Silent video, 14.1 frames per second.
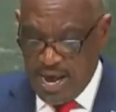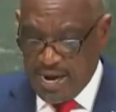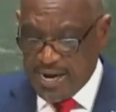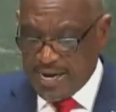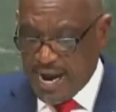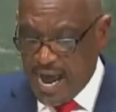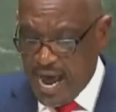
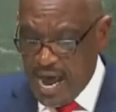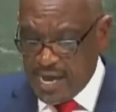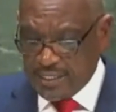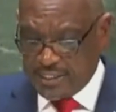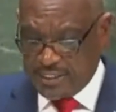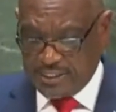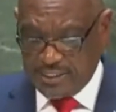and
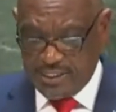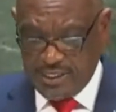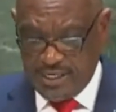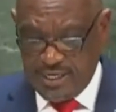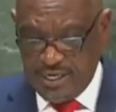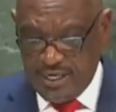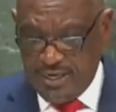enhanced
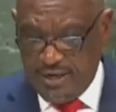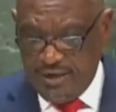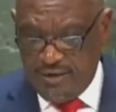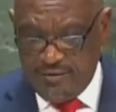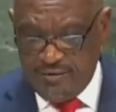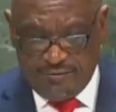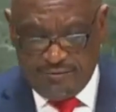
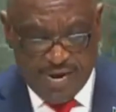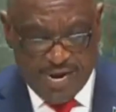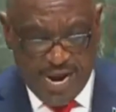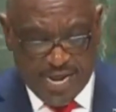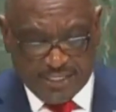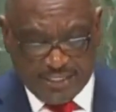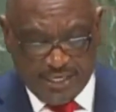
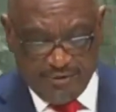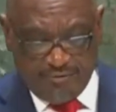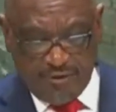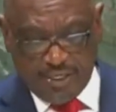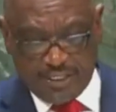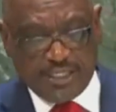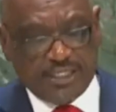
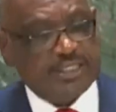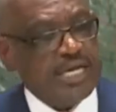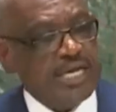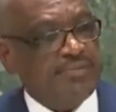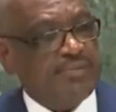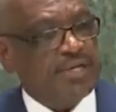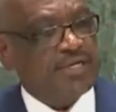financing for
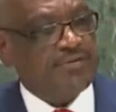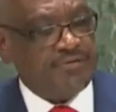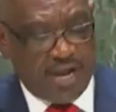sustainable